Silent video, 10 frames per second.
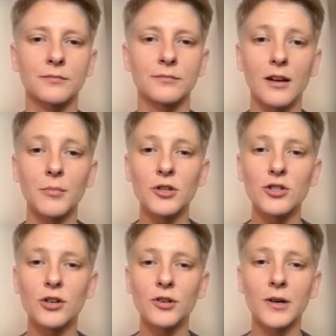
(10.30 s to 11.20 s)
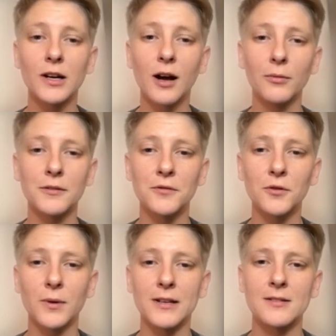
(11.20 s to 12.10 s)
I'm going to show you a couple
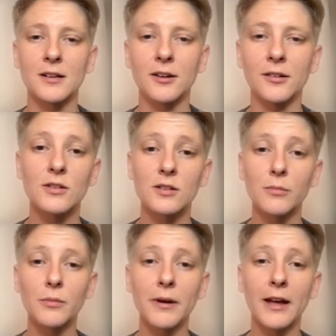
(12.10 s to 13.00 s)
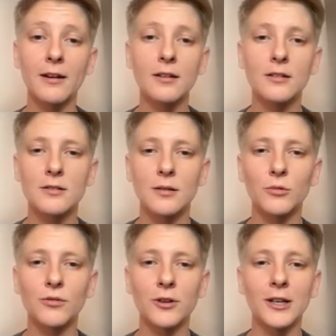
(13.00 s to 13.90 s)
different ways in here. Some are paid and some
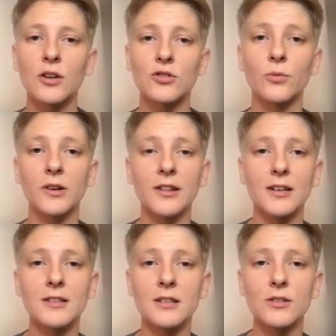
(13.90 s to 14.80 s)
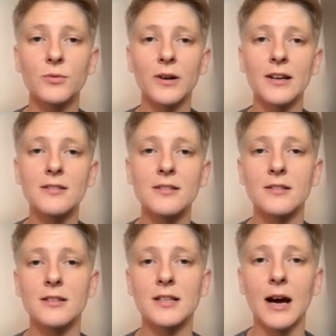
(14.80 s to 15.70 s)
are free. So one of the easiest ways
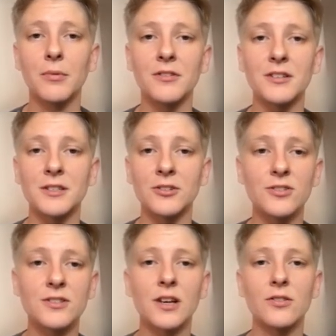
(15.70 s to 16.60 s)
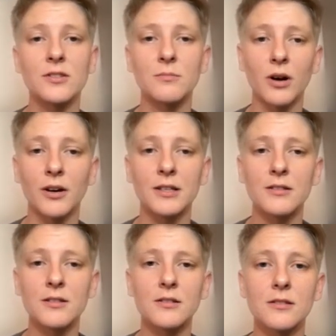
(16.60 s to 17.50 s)
is to tap on the deals, sales, and
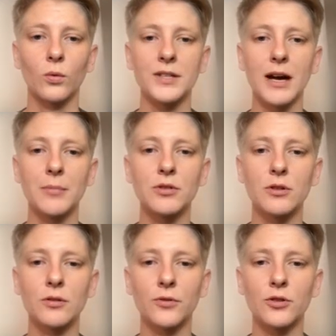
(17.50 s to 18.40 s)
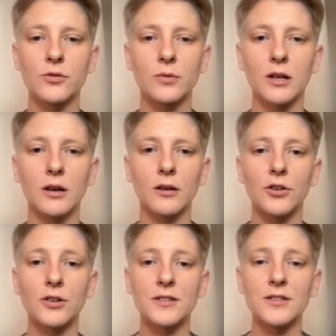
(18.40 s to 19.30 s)
bargains. We'll tap into the first one here.
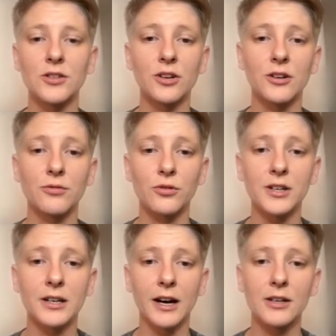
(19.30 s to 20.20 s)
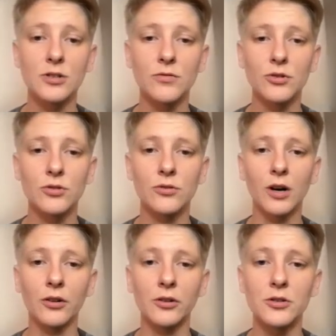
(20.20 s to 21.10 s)
You can see you get 40 dice for
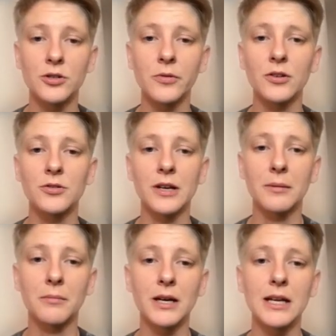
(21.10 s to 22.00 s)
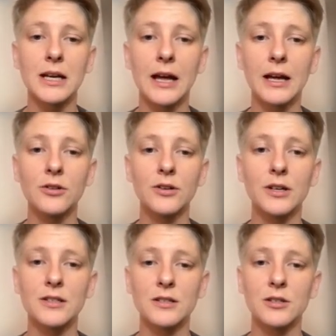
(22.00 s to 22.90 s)
$2. You also get money and you
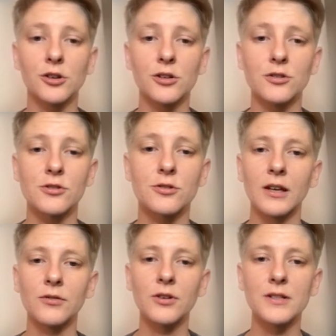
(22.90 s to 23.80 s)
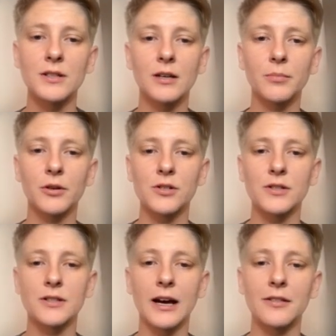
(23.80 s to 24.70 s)
get stickers. If you decide to
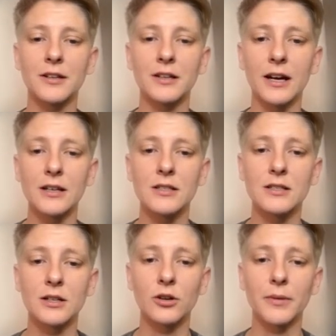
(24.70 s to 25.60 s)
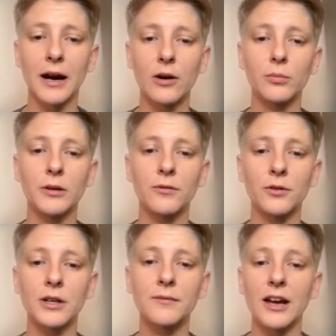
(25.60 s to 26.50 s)
purchase that, the next sticker pack will be
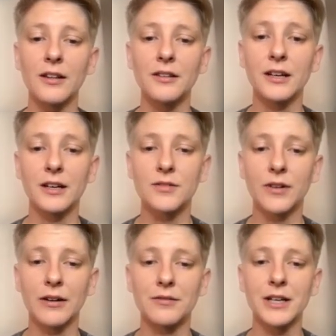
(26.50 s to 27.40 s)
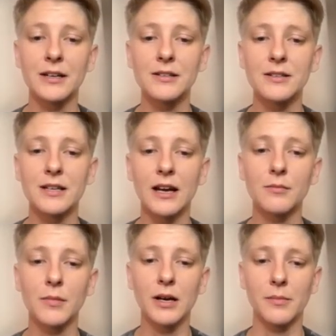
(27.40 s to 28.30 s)
free and the next 5 dice
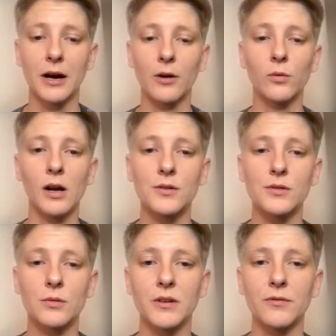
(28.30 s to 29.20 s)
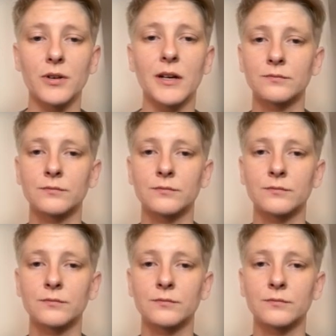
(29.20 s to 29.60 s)
and money pack will also be free.